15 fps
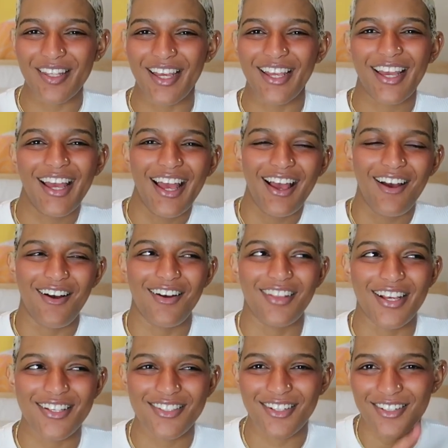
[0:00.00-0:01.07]
Like, I'll
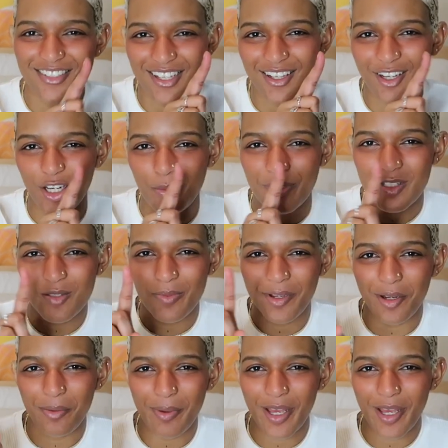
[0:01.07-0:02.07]
like search like Urban Spirit